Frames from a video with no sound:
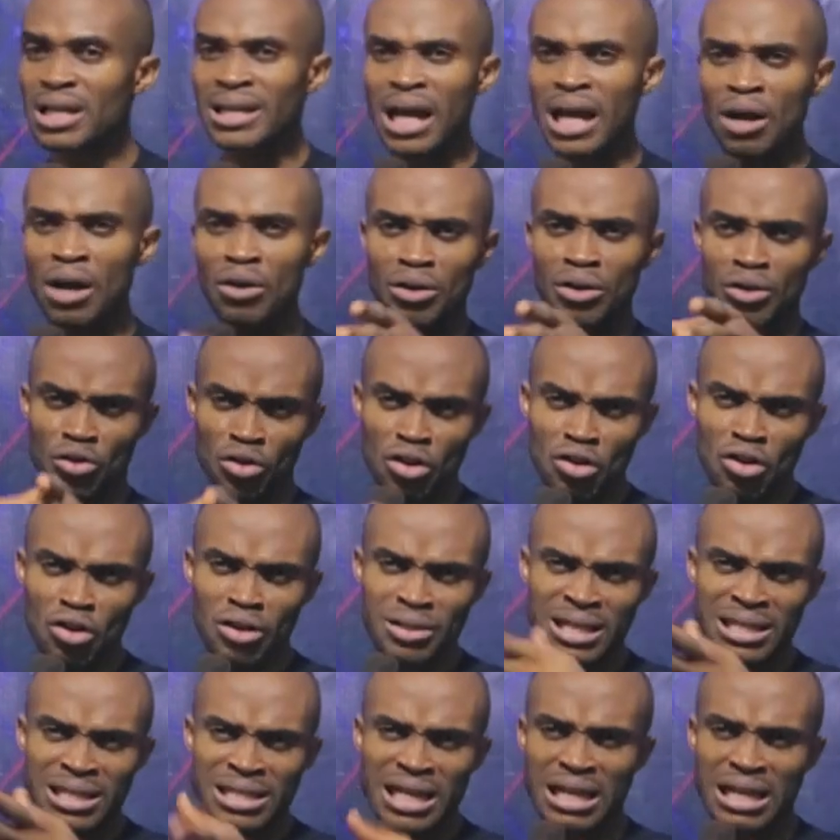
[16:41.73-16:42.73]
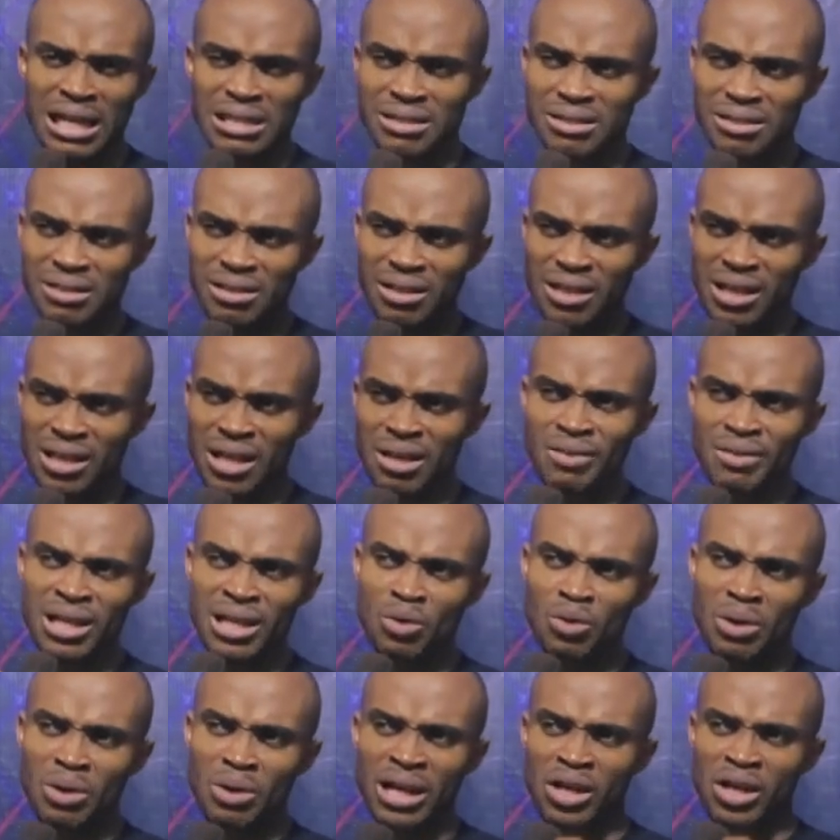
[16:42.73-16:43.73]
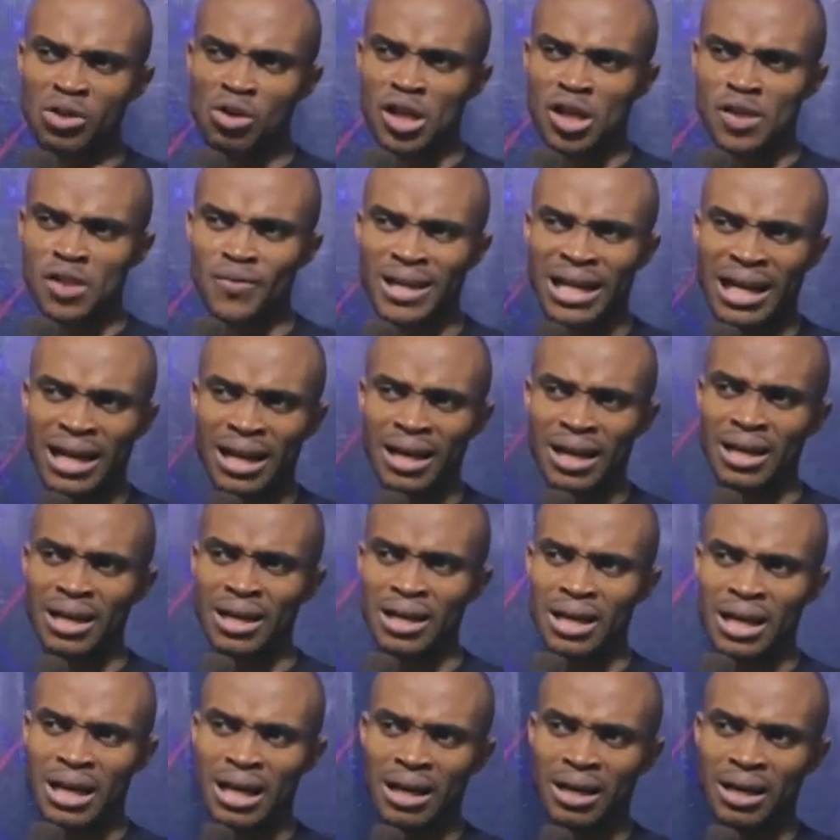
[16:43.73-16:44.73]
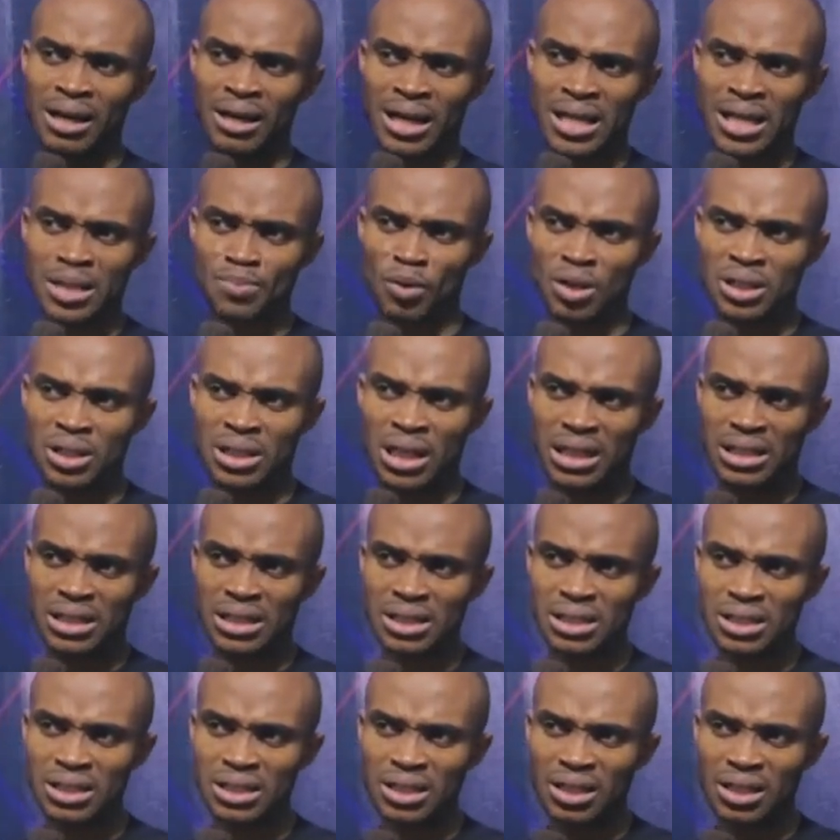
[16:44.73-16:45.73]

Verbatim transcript: Now, do you notice that even the way Gideon's father uh, responded